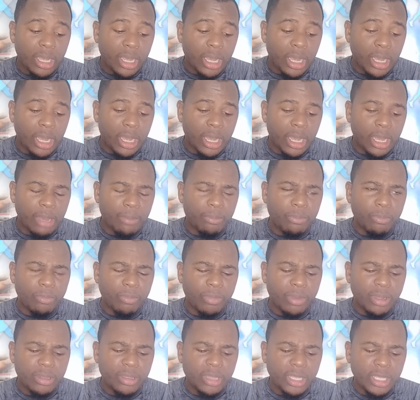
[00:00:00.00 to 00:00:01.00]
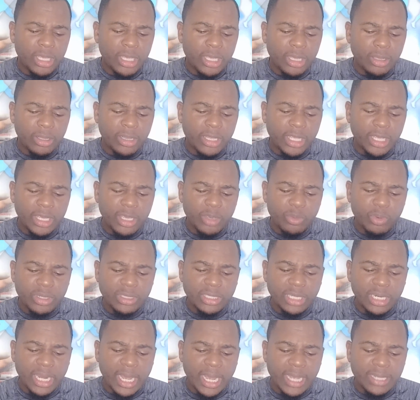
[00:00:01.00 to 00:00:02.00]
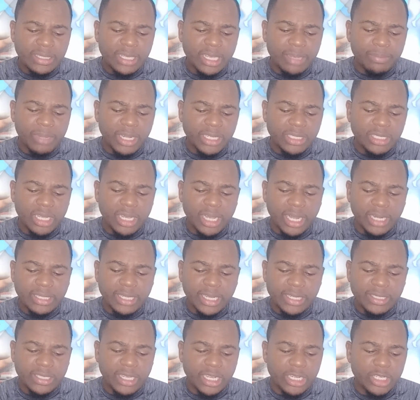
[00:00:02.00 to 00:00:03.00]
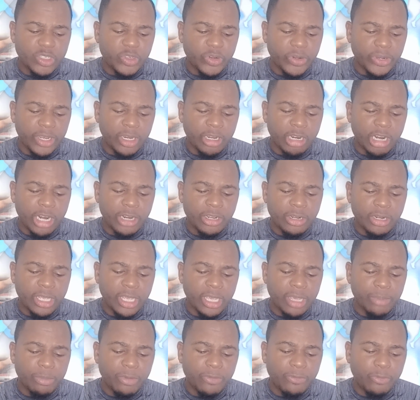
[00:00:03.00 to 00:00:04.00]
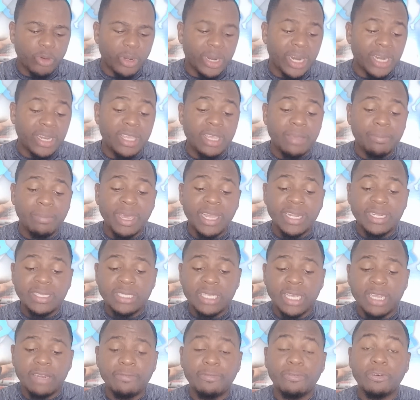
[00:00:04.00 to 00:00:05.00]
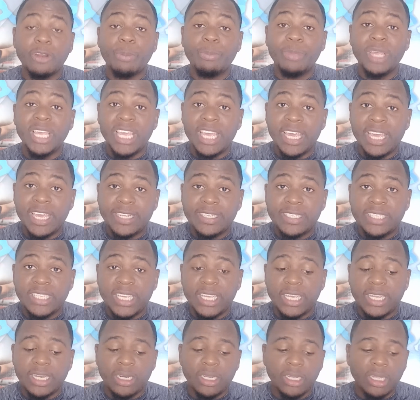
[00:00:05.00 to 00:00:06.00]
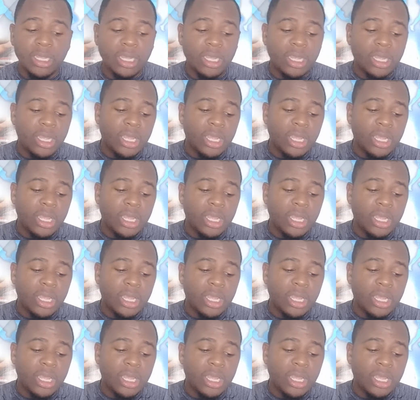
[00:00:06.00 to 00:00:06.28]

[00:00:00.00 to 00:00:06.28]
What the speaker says: I think he was the last game that he got a century in our game before that. He made 10 from 18.